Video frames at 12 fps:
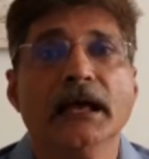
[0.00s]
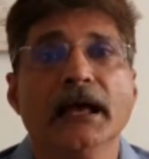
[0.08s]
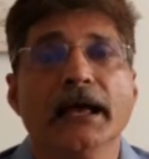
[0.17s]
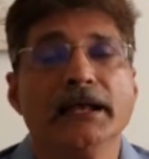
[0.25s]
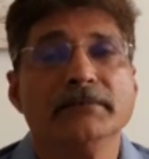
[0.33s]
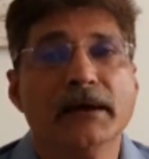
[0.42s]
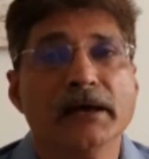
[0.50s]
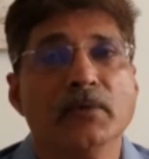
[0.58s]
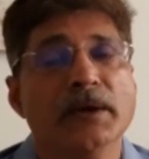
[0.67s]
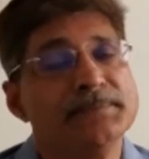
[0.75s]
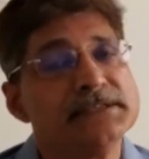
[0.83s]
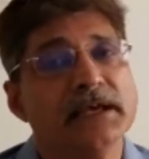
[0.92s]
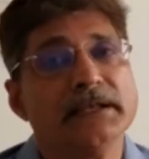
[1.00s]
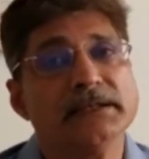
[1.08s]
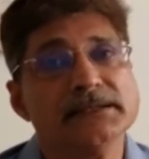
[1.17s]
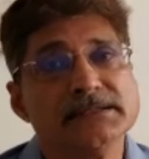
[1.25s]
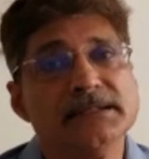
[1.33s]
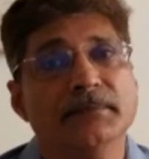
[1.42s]
and my website
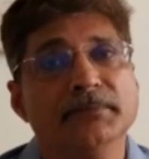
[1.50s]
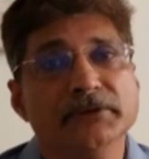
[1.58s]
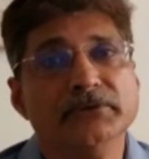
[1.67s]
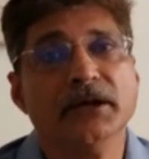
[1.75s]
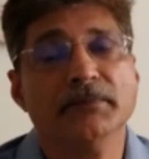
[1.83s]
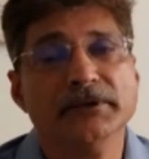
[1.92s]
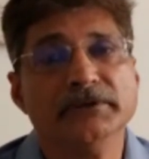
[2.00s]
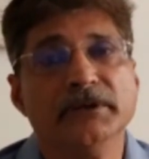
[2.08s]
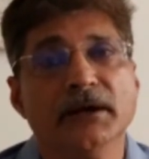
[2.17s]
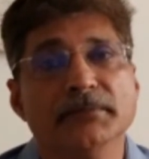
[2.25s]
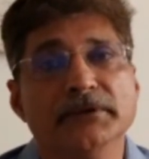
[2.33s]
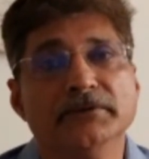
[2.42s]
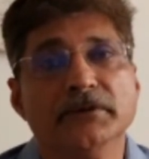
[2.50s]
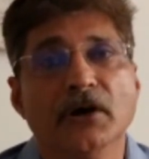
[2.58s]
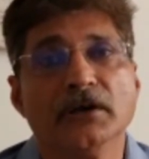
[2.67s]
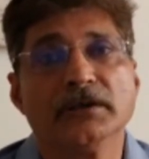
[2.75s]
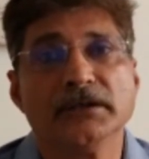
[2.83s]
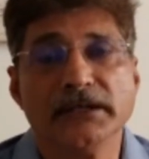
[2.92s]
is
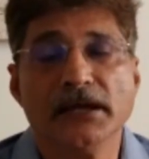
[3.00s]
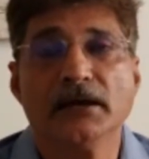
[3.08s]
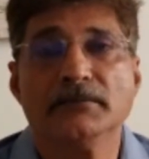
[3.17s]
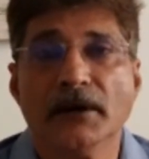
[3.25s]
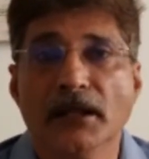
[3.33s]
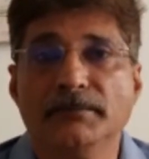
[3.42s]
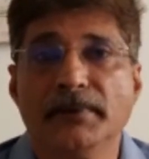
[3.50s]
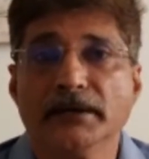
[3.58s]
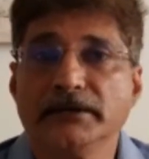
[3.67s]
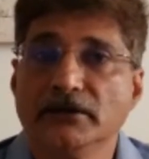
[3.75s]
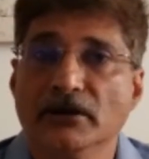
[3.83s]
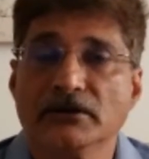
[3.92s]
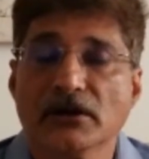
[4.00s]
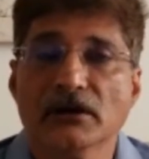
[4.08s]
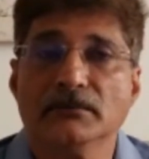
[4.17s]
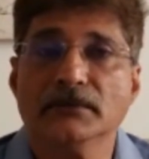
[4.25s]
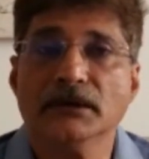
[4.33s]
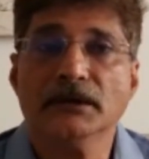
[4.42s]

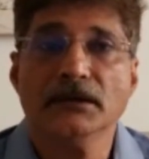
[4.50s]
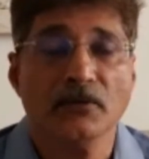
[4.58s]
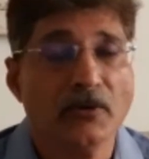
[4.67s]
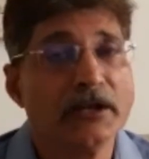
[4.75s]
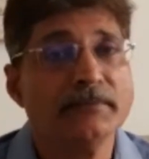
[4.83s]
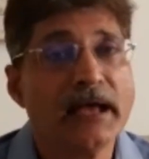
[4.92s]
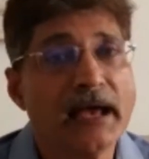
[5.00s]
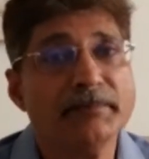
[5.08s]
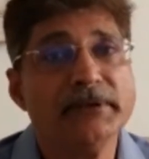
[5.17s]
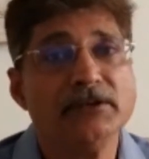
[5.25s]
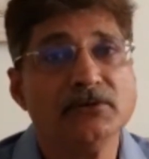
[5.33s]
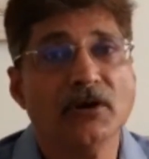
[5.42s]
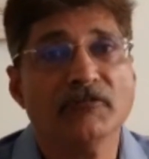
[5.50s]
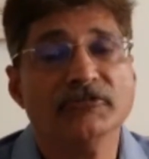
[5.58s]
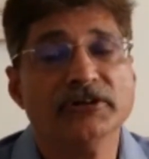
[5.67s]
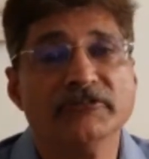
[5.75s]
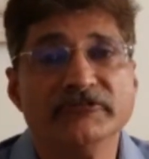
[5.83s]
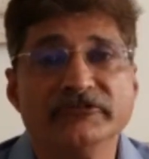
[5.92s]
www.drmalpani.com where I'm happy to
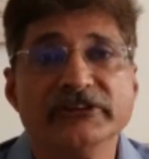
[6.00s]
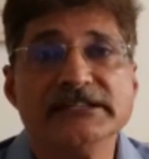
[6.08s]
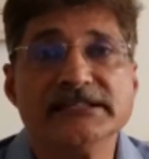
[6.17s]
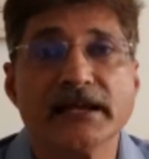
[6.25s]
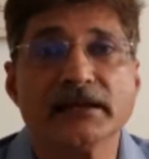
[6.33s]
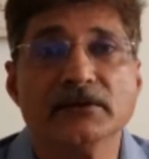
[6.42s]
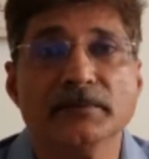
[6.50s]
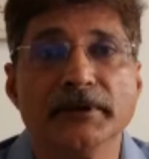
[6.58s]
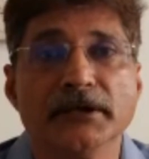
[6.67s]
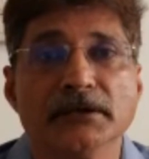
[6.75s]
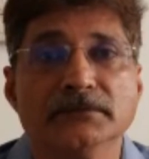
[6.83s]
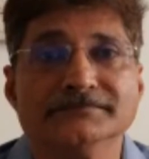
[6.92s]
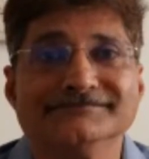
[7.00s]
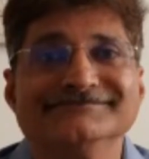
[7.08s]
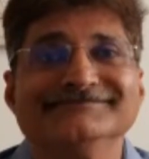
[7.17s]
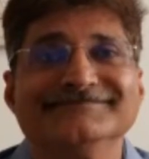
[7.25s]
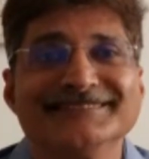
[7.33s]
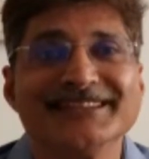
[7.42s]
offer a free second opinion.
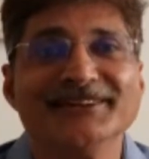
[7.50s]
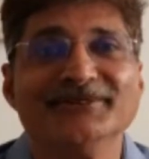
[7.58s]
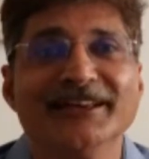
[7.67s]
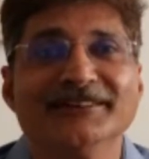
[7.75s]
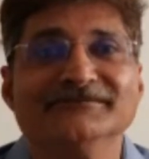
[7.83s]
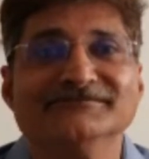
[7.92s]
See you there.